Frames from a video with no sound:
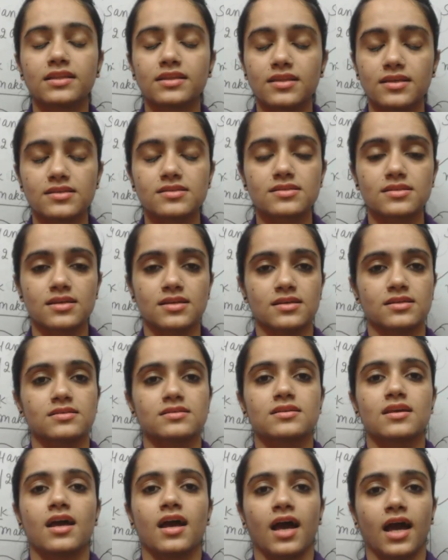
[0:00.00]
this
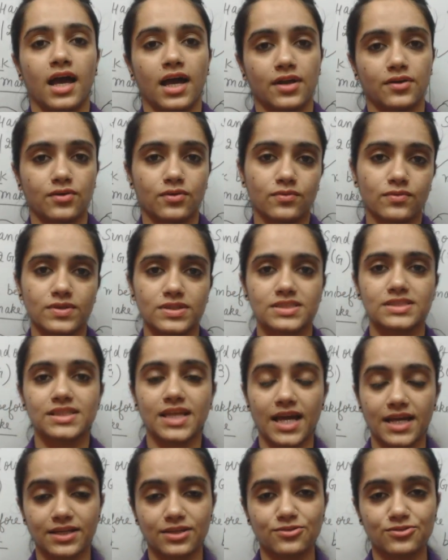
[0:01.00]
is handovers
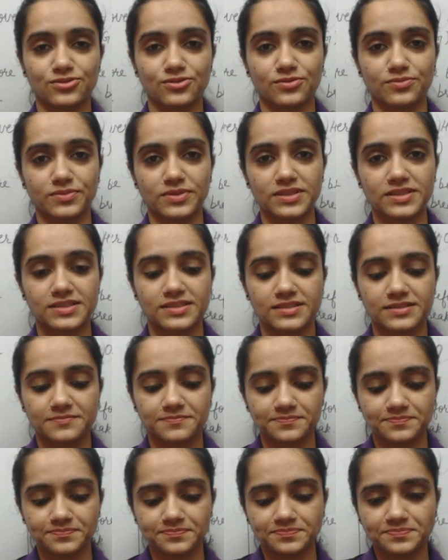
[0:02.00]
thank you so
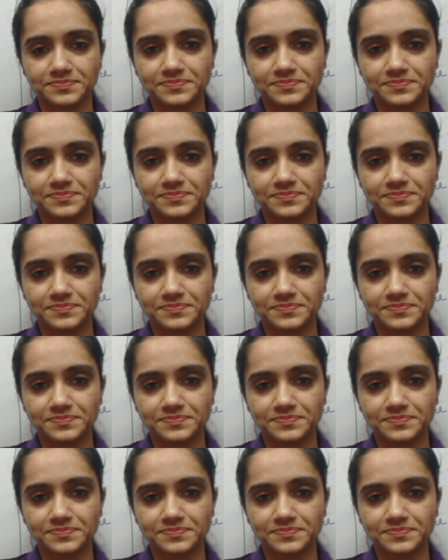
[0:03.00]
much